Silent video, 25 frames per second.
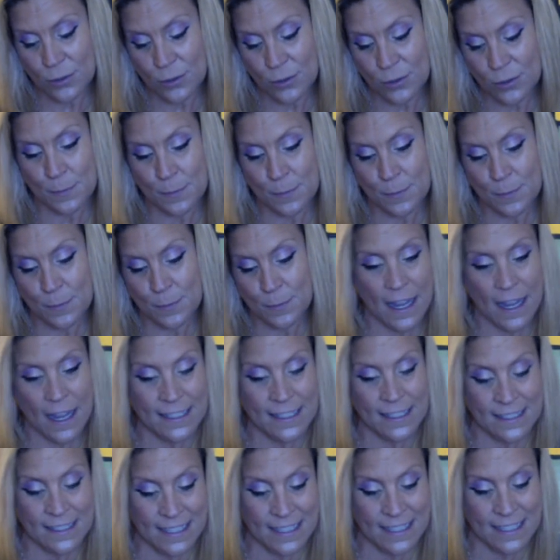spirit guides
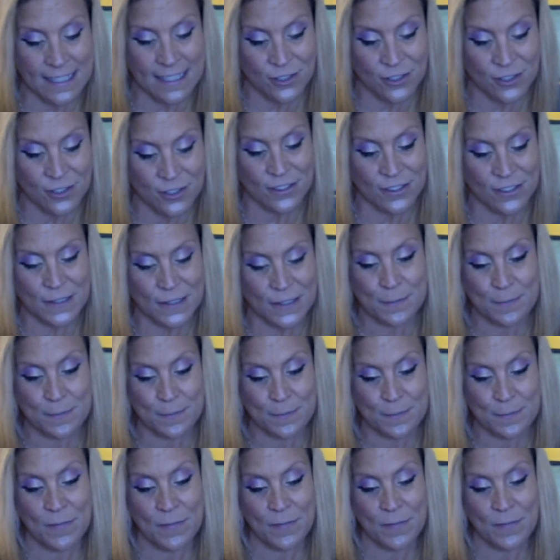and angels.
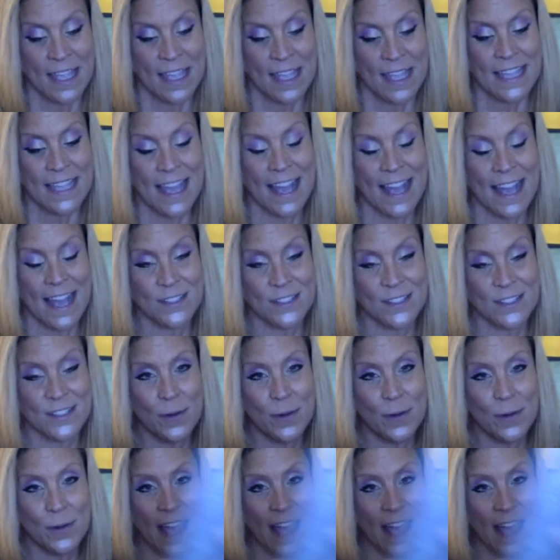Yeah, so we